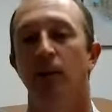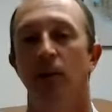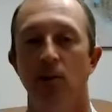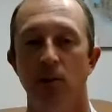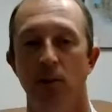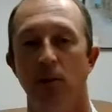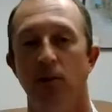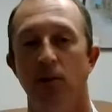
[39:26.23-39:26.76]

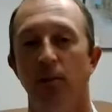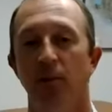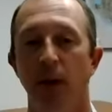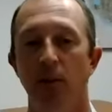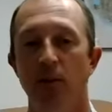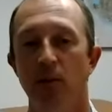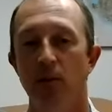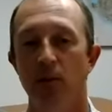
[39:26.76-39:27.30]
So
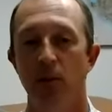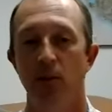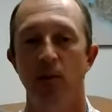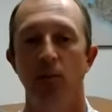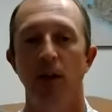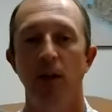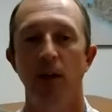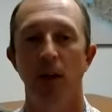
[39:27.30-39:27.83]
sometimes using those
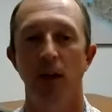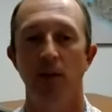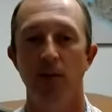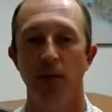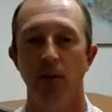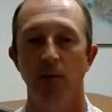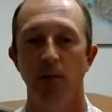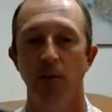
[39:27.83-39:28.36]
PDFs
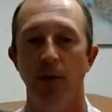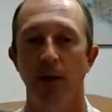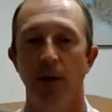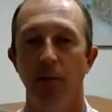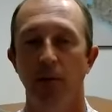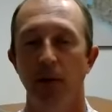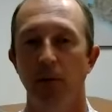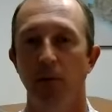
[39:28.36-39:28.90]
can really
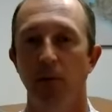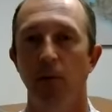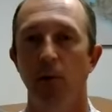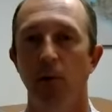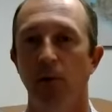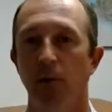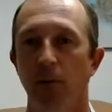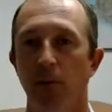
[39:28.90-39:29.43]
help people
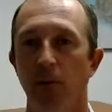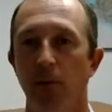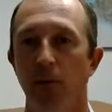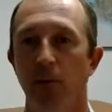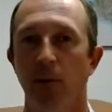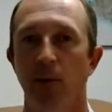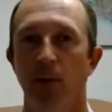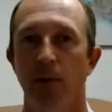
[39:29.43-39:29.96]
work
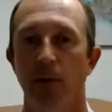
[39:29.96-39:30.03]
through